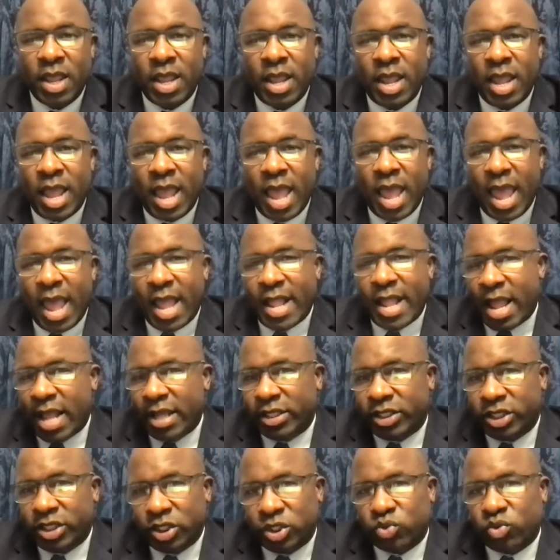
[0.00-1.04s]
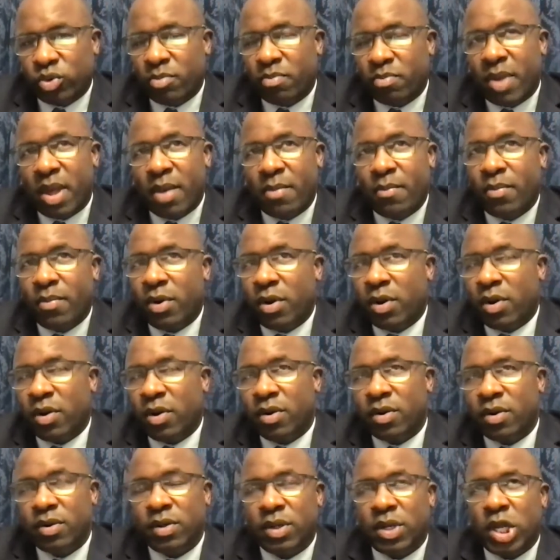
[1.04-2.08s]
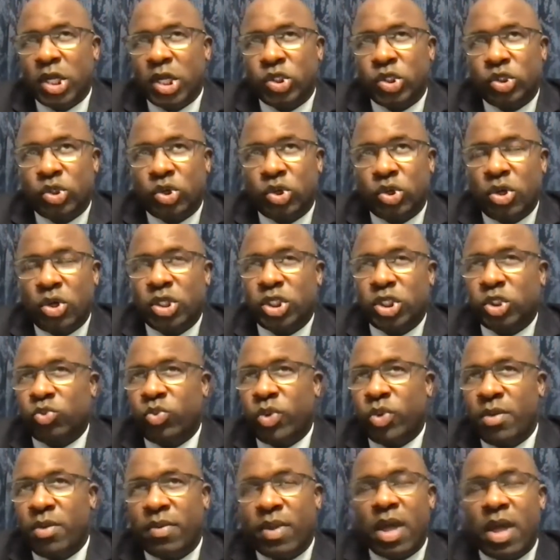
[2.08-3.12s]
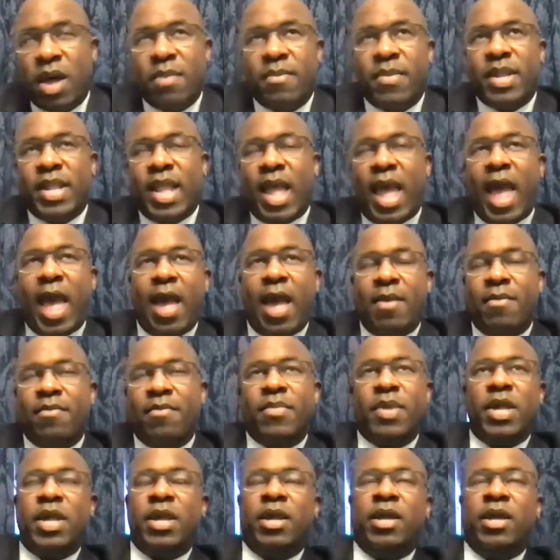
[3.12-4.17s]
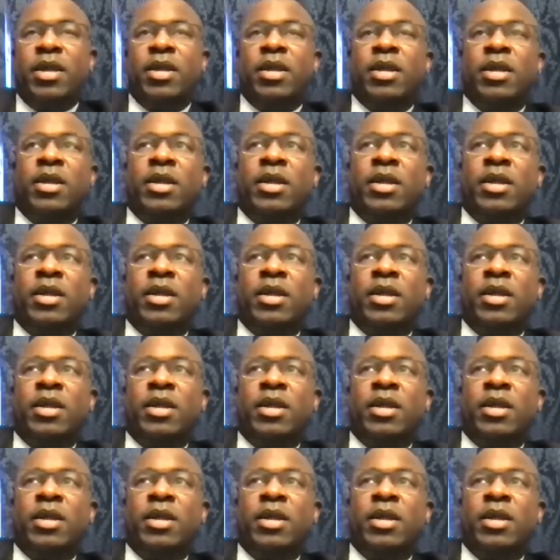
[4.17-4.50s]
Yeah. And I just remember a toss sweep coming at me.